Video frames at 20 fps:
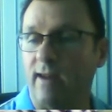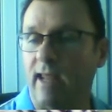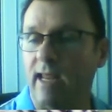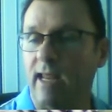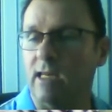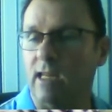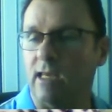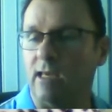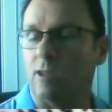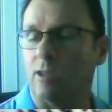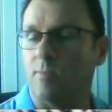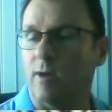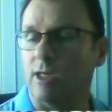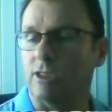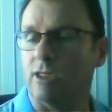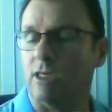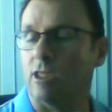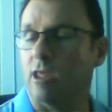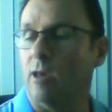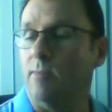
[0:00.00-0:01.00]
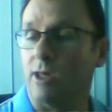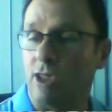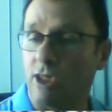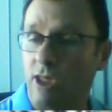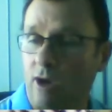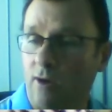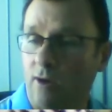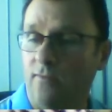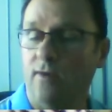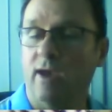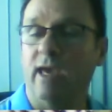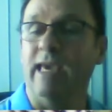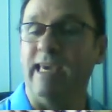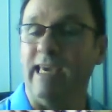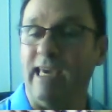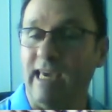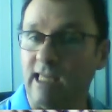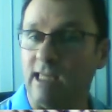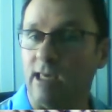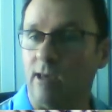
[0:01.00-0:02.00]
lending specialist like myself
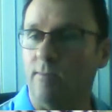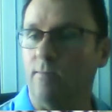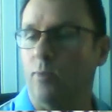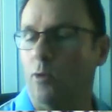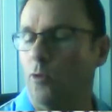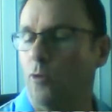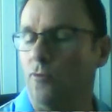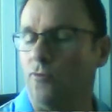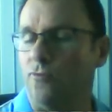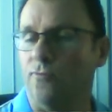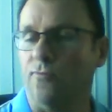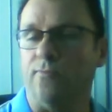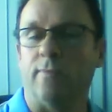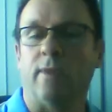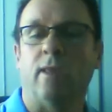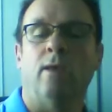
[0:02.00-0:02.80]
is important.